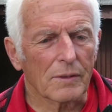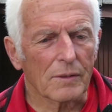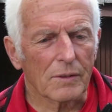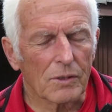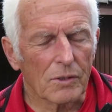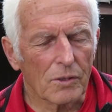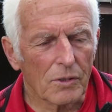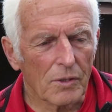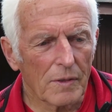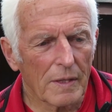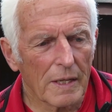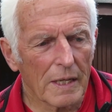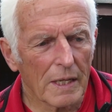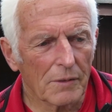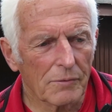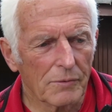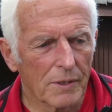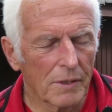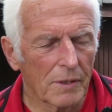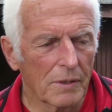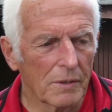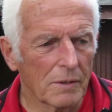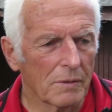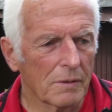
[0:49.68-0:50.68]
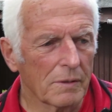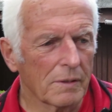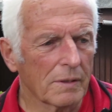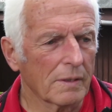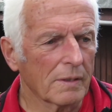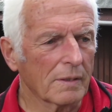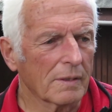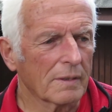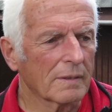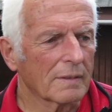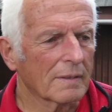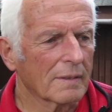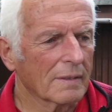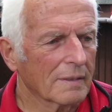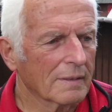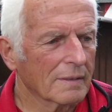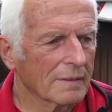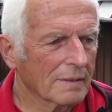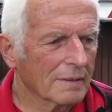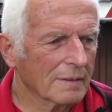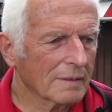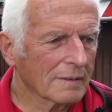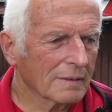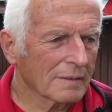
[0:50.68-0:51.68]
During the afternoon
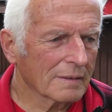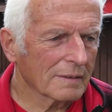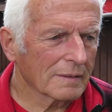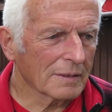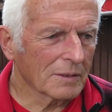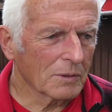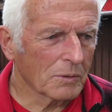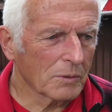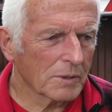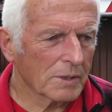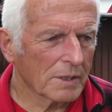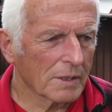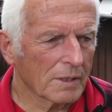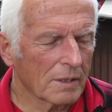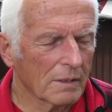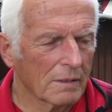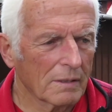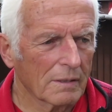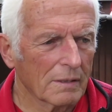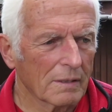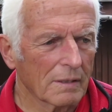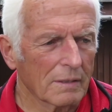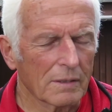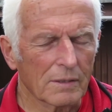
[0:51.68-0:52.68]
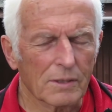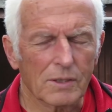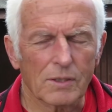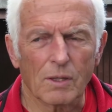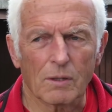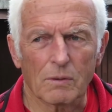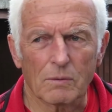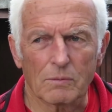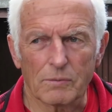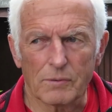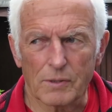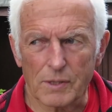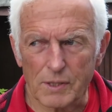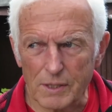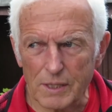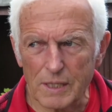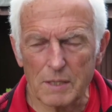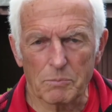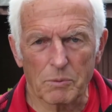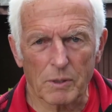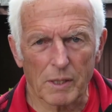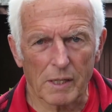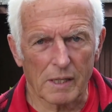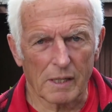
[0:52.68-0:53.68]
there was a stop for
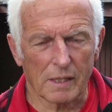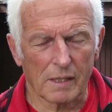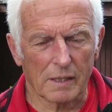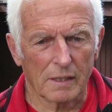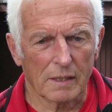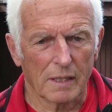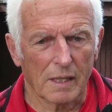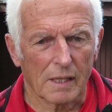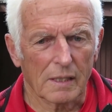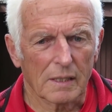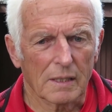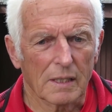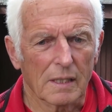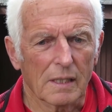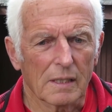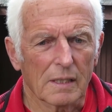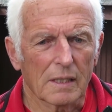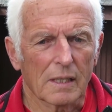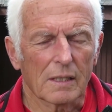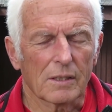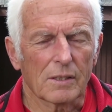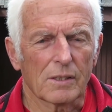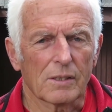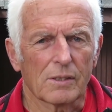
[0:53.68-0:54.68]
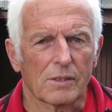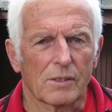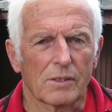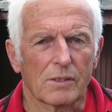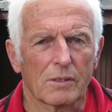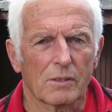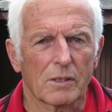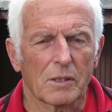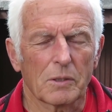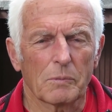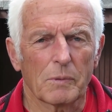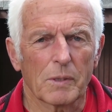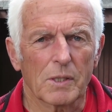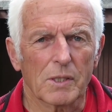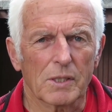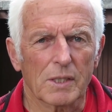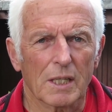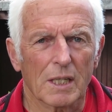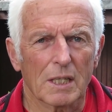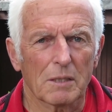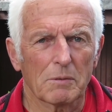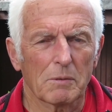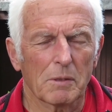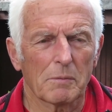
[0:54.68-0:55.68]
tea break, during which
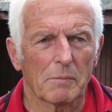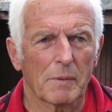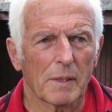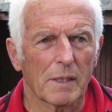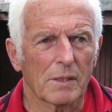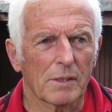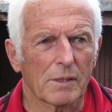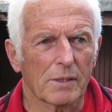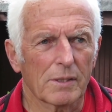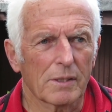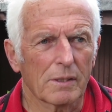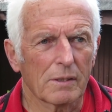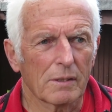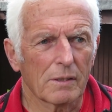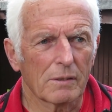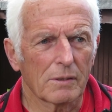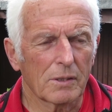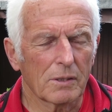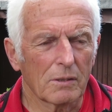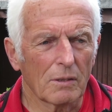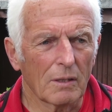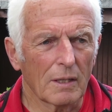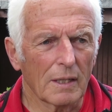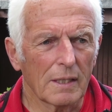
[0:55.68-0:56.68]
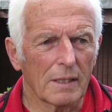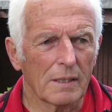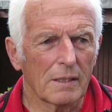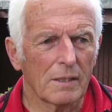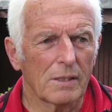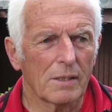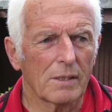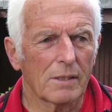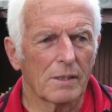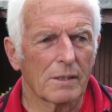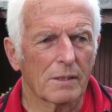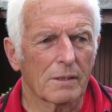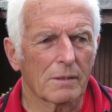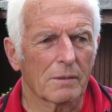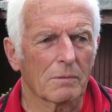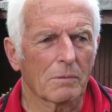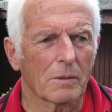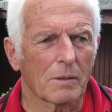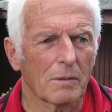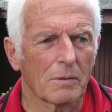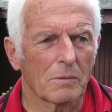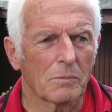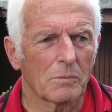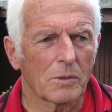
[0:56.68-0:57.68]
time I met two ladies.
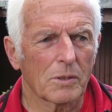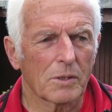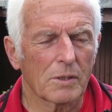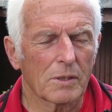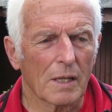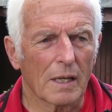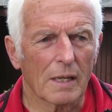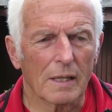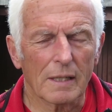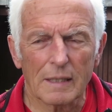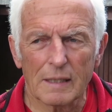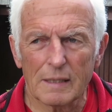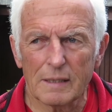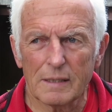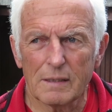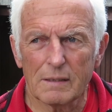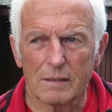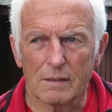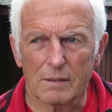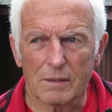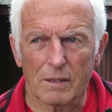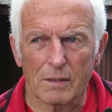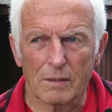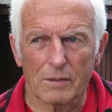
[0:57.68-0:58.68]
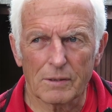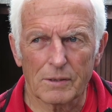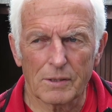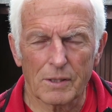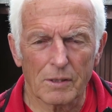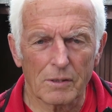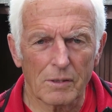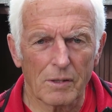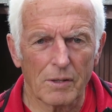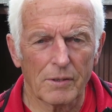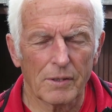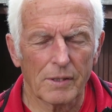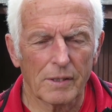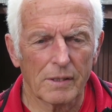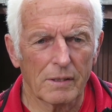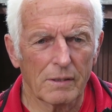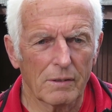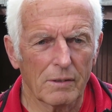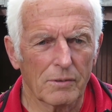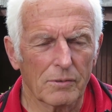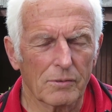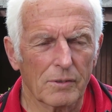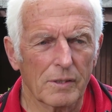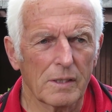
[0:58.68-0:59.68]
One of them was Eileen, another Dorothy,
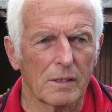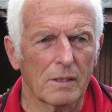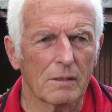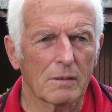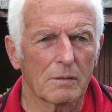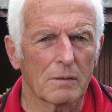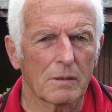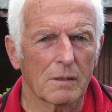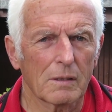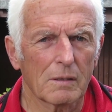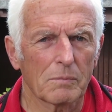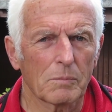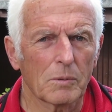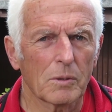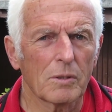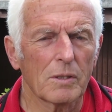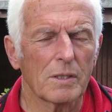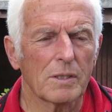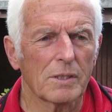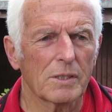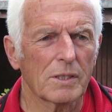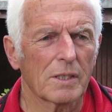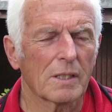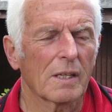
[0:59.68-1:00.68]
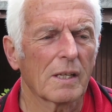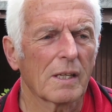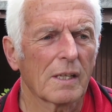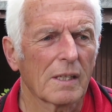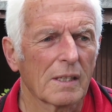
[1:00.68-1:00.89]
and three young boys.